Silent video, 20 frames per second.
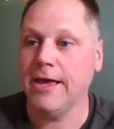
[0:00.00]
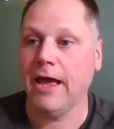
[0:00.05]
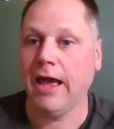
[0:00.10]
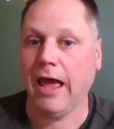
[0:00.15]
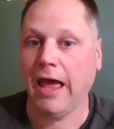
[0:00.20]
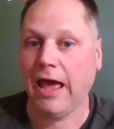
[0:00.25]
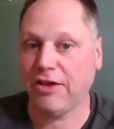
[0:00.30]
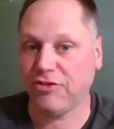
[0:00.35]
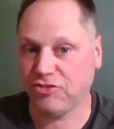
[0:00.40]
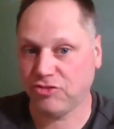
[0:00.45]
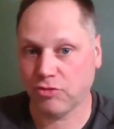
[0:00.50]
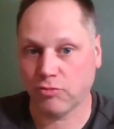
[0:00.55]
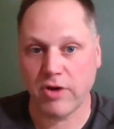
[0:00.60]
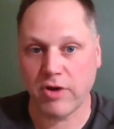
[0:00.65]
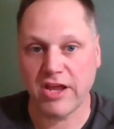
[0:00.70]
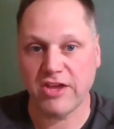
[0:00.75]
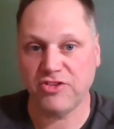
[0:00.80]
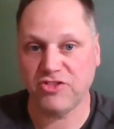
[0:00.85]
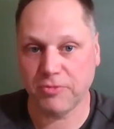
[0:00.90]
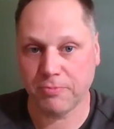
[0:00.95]
has to
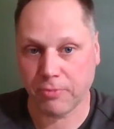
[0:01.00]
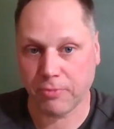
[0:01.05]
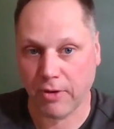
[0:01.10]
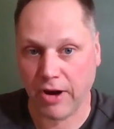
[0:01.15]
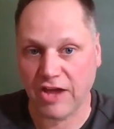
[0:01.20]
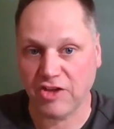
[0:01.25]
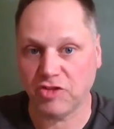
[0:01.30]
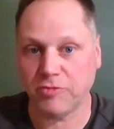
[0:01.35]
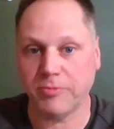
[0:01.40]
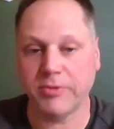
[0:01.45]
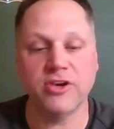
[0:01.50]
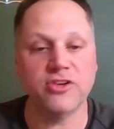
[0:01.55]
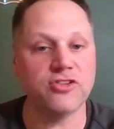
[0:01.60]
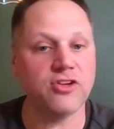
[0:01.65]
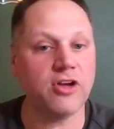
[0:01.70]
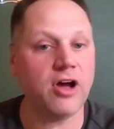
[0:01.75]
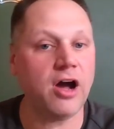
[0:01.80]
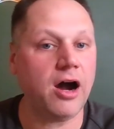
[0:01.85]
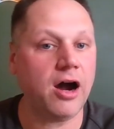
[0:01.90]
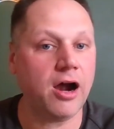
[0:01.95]
raise the price because
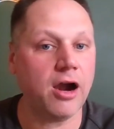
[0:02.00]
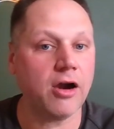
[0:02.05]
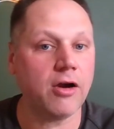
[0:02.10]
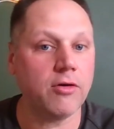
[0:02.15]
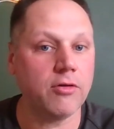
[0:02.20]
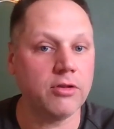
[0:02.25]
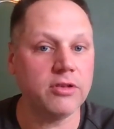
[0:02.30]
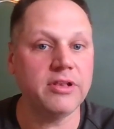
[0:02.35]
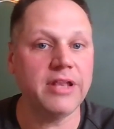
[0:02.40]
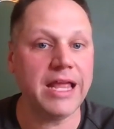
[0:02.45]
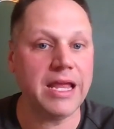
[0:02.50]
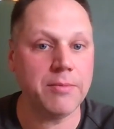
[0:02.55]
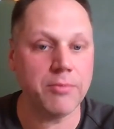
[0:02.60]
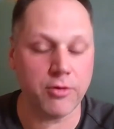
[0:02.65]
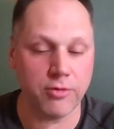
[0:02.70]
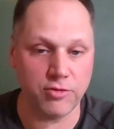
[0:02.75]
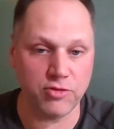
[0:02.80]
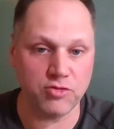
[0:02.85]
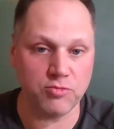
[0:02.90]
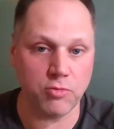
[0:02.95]
our labor
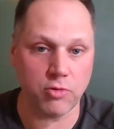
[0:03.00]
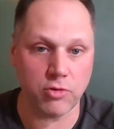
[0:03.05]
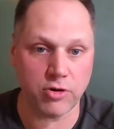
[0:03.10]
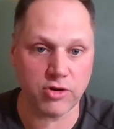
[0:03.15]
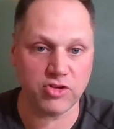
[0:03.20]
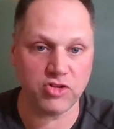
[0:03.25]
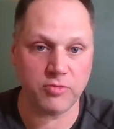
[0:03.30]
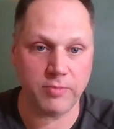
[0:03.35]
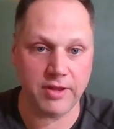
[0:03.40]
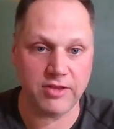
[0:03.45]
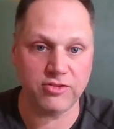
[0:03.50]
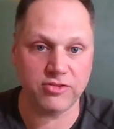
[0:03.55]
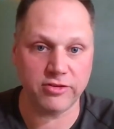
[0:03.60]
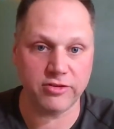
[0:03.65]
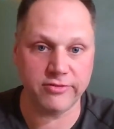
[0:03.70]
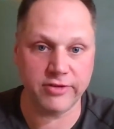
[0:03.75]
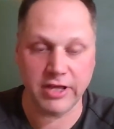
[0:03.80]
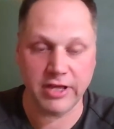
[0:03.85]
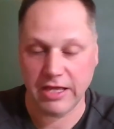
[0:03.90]
is more expensive.